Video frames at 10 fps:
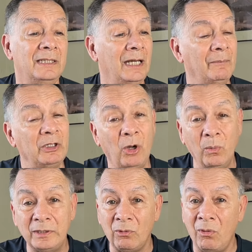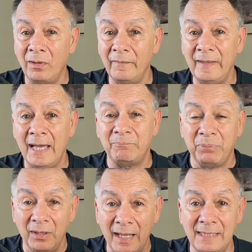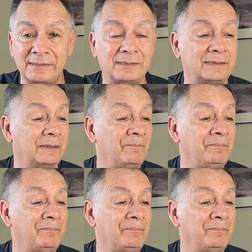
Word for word: I'm going to go into all of that. Plus,